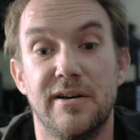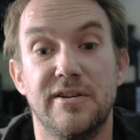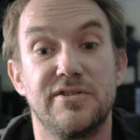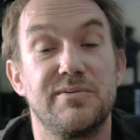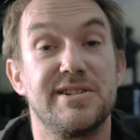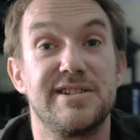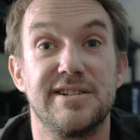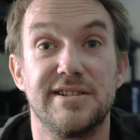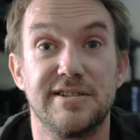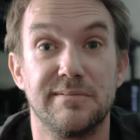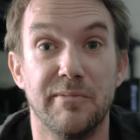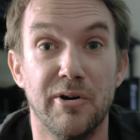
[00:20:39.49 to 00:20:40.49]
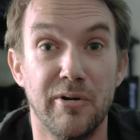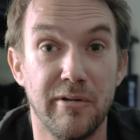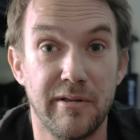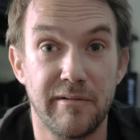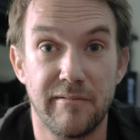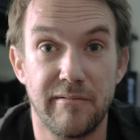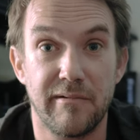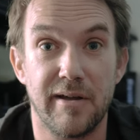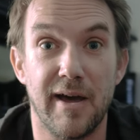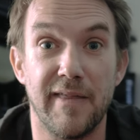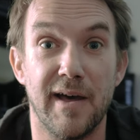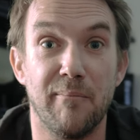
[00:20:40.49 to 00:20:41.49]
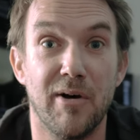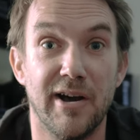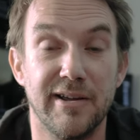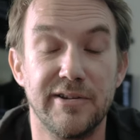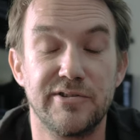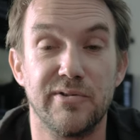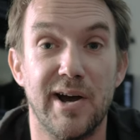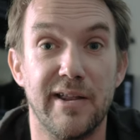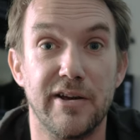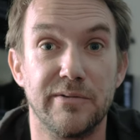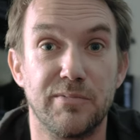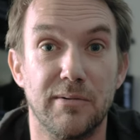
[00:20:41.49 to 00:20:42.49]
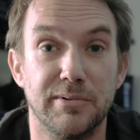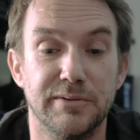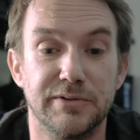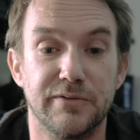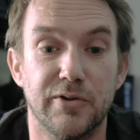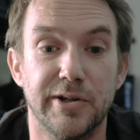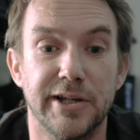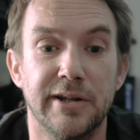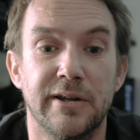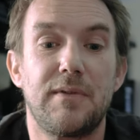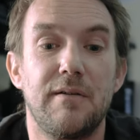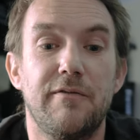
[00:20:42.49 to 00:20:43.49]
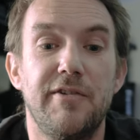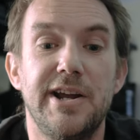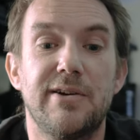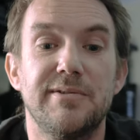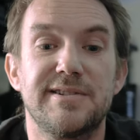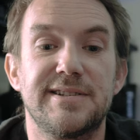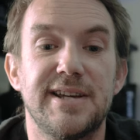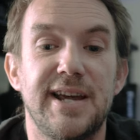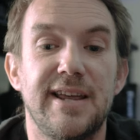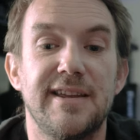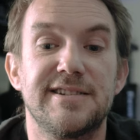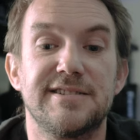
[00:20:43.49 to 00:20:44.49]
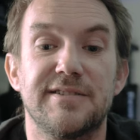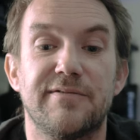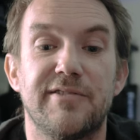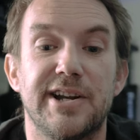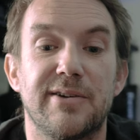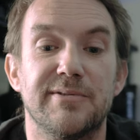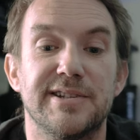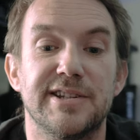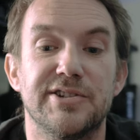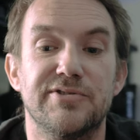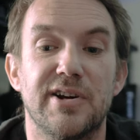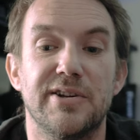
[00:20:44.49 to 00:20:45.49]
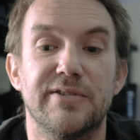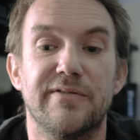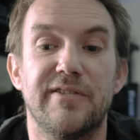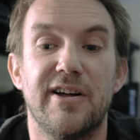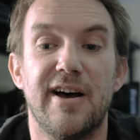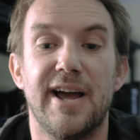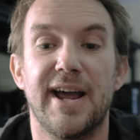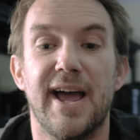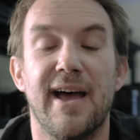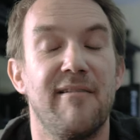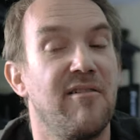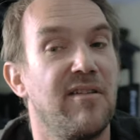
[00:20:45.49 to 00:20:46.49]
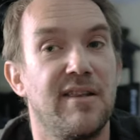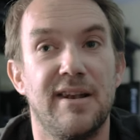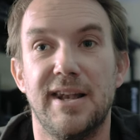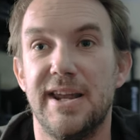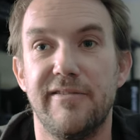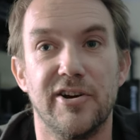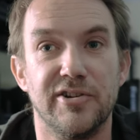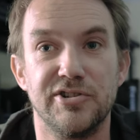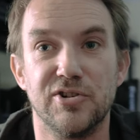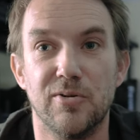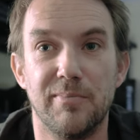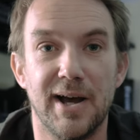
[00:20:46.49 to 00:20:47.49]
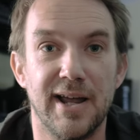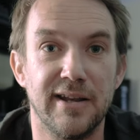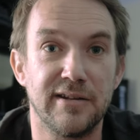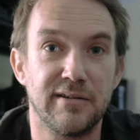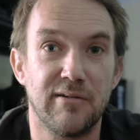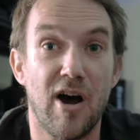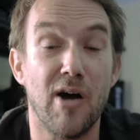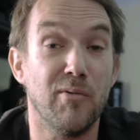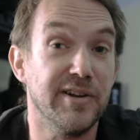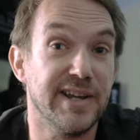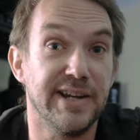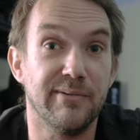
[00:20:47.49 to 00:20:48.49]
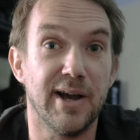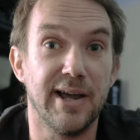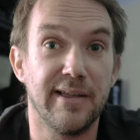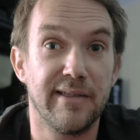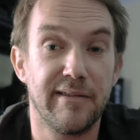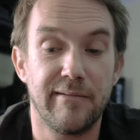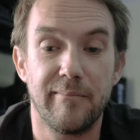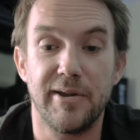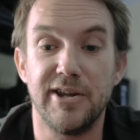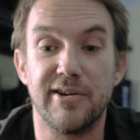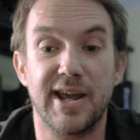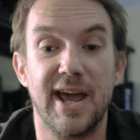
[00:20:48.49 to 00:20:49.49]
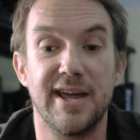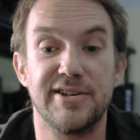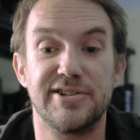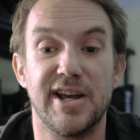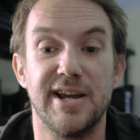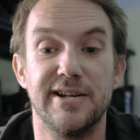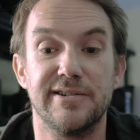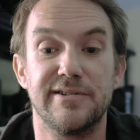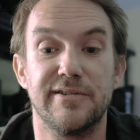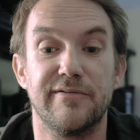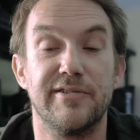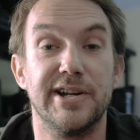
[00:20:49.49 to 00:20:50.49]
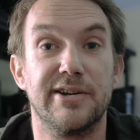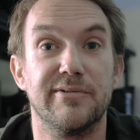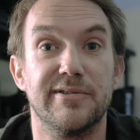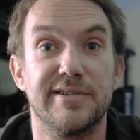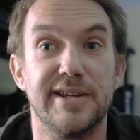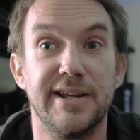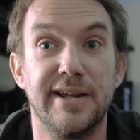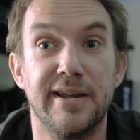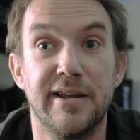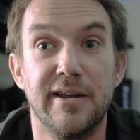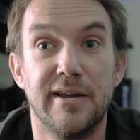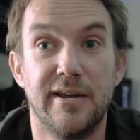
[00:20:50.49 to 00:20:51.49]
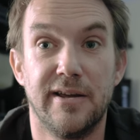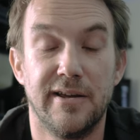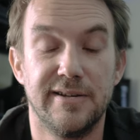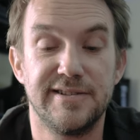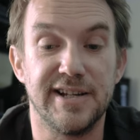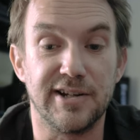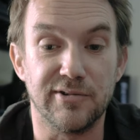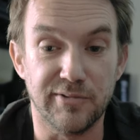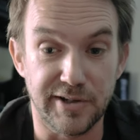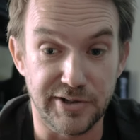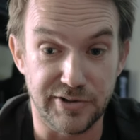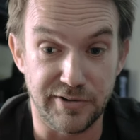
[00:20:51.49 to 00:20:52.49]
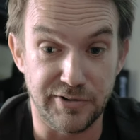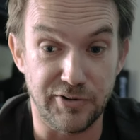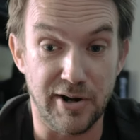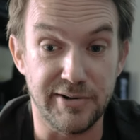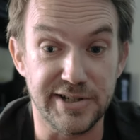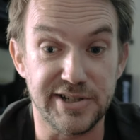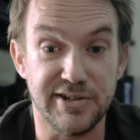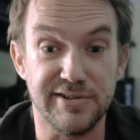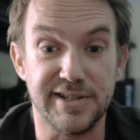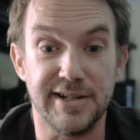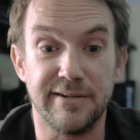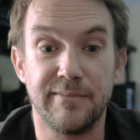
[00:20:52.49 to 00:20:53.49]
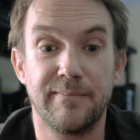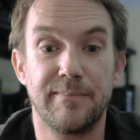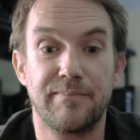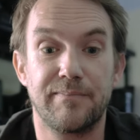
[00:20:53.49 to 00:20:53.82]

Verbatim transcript: switch it to smooth and that might sort out those problems for you. Frequency, this is the frequency the drone's flying at. Leave it on dual band, I would anyway, but you can change the frequency signal that the drone is using